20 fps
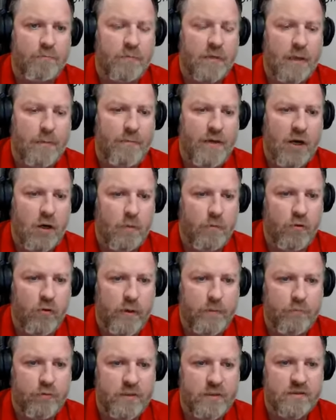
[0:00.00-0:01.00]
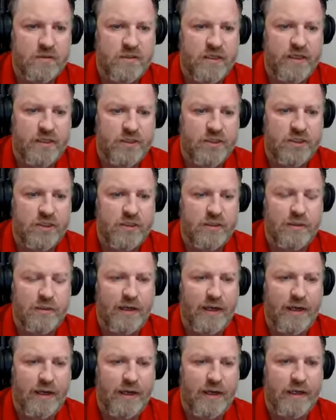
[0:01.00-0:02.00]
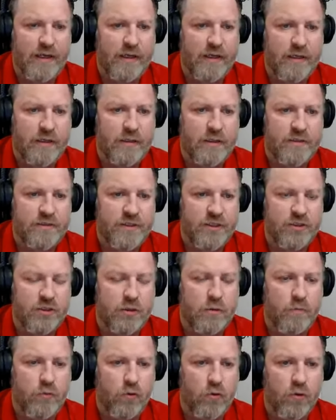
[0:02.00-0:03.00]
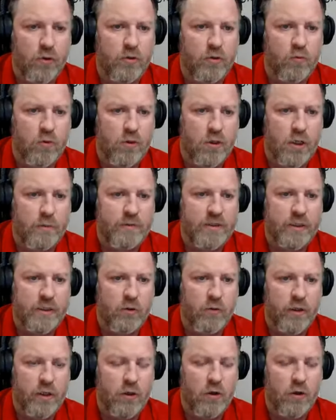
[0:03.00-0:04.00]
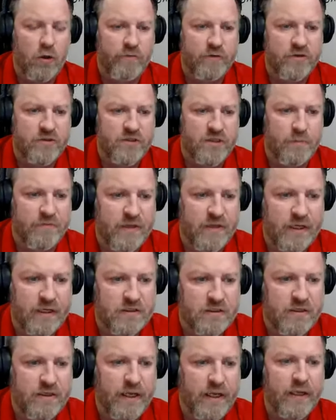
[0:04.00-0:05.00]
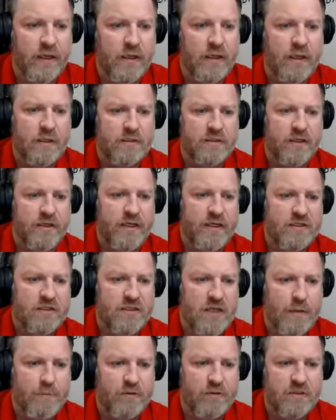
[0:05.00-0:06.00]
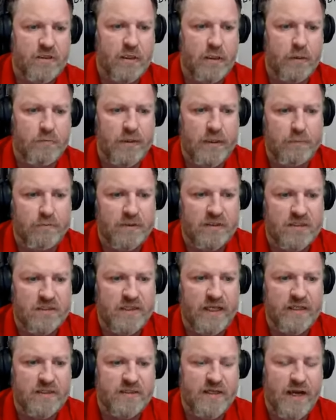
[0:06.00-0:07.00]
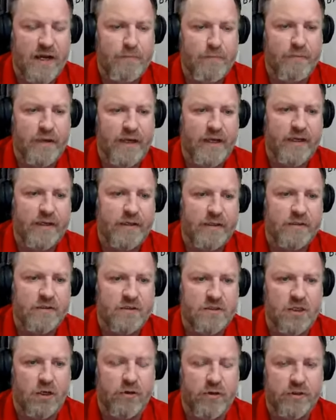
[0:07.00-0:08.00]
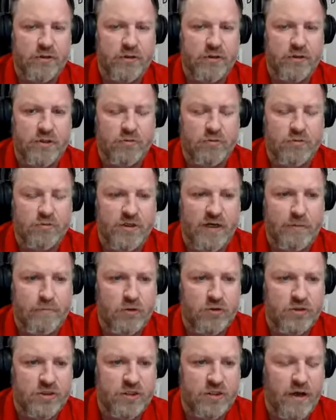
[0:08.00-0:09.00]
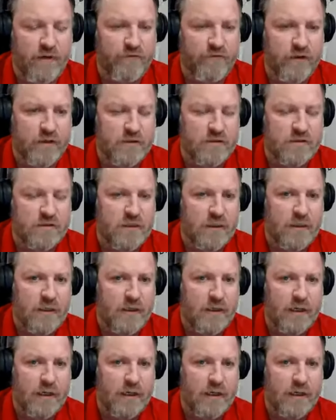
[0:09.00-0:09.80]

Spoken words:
PowerPoint presentation and a digital board where I'll be going over some things today. Today's topic is going to be mistakes I made installing the Dribble Drive Motion Offense.